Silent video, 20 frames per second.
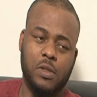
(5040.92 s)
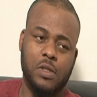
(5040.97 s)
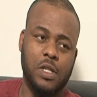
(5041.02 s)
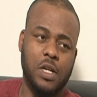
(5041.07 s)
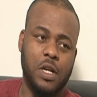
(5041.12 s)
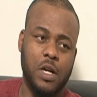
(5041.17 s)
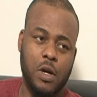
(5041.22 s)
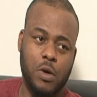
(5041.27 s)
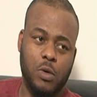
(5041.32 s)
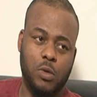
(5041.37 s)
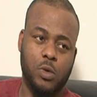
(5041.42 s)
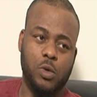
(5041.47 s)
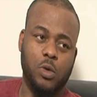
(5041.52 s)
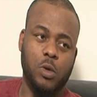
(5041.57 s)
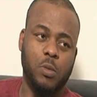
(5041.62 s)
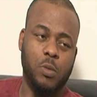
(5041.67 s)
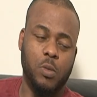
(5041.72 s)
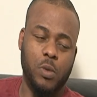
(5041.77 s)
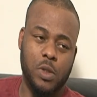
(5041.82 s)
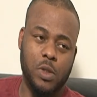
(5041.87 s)
your Zanga will
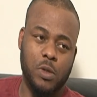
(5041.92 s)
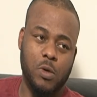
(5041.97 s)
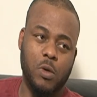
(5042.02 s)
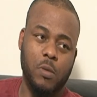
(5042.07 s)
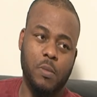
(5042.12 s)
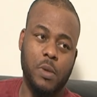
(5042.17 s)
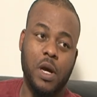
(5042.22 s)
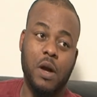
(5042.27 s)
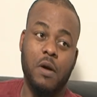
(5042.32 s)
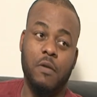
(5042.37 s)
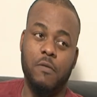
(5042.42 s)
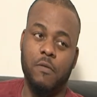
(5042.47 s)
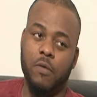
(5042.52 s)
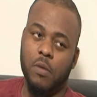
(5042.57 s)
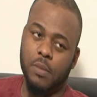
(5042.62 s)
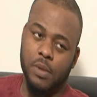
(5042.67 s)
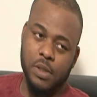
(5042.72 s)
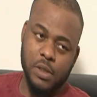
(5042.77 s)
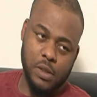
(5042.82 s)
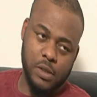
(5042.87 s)
chop which you could make him
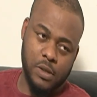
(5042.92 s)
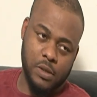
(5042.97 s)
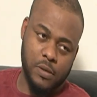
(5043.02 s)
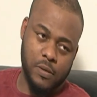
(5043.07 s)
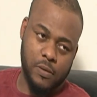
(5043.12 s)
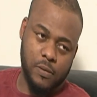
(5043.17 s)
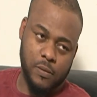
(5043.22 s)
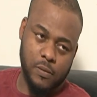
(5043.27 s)
vomit.